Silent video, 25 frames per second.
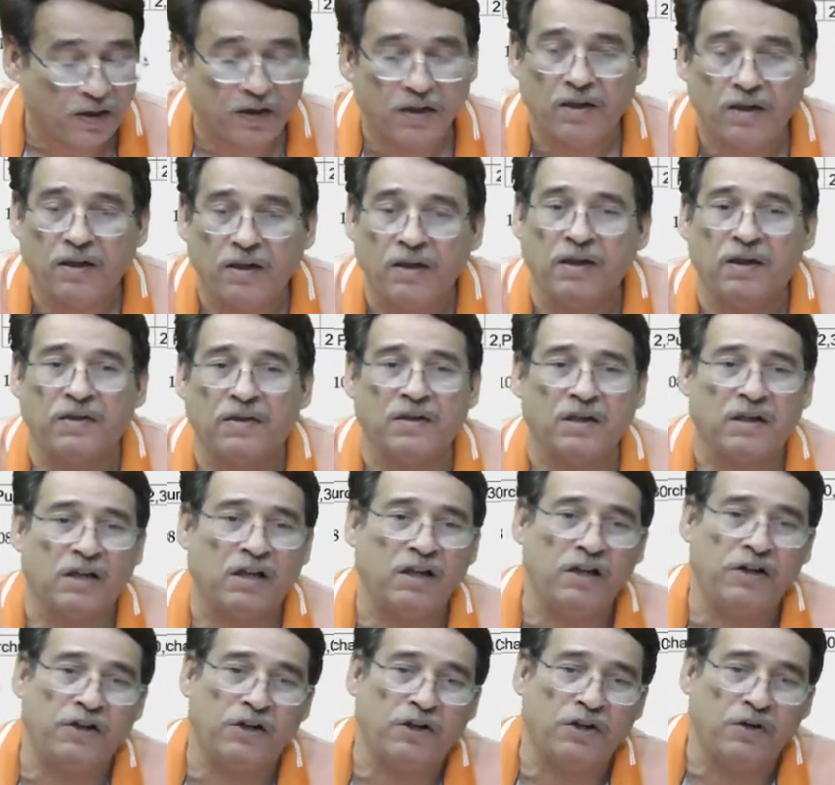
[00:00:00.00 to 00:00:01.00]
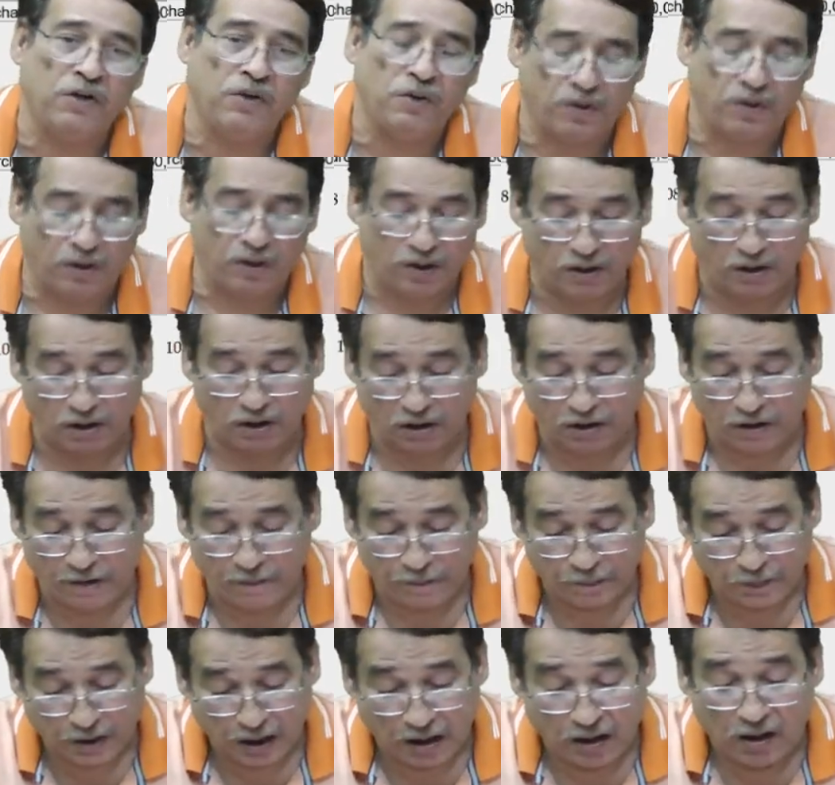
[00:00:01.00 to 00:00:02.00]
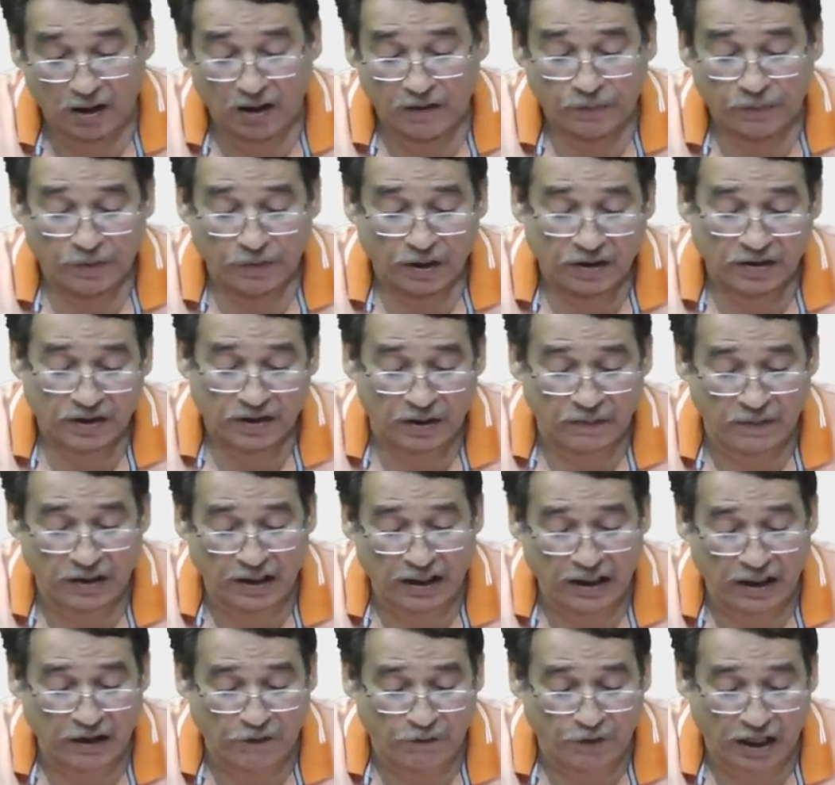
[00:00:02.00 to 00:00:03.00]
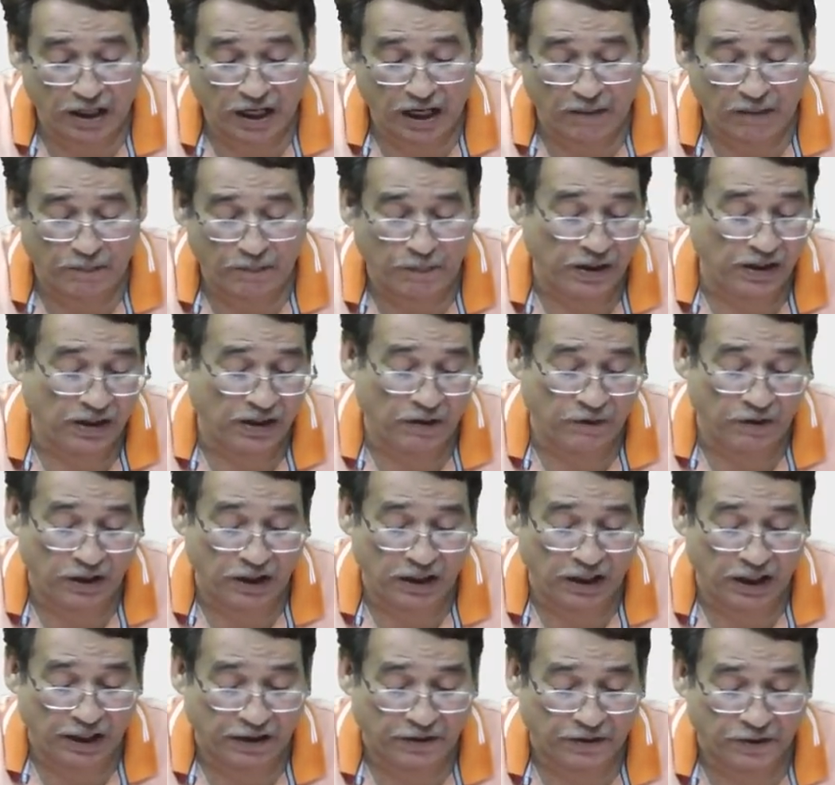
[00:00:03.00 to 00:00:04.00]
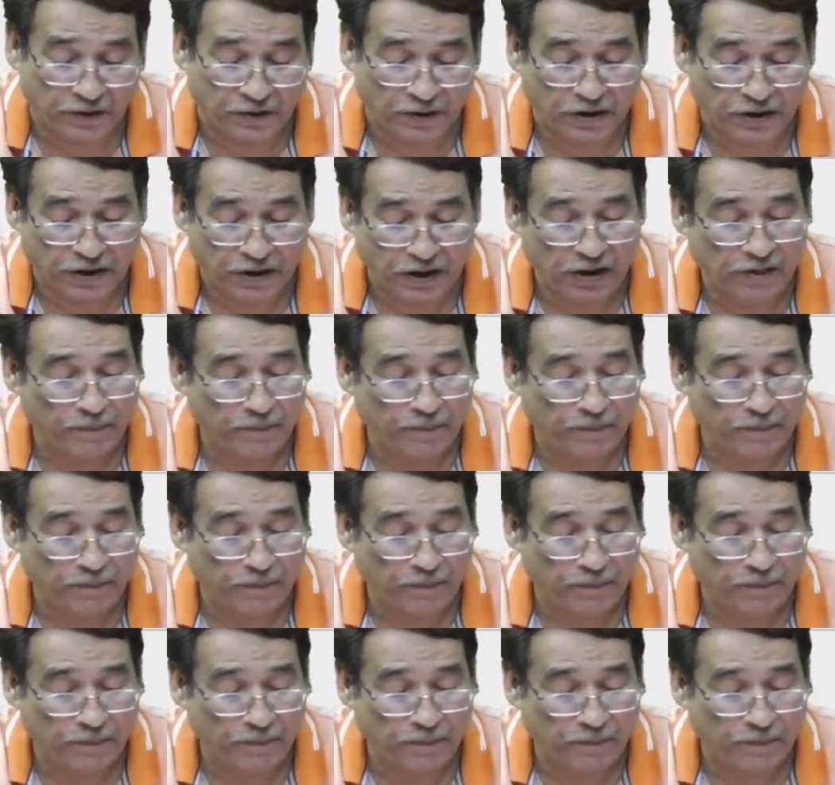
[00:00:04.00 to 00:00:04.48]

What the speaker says: Is it clear to you or not? Similarly, we have been given electricity.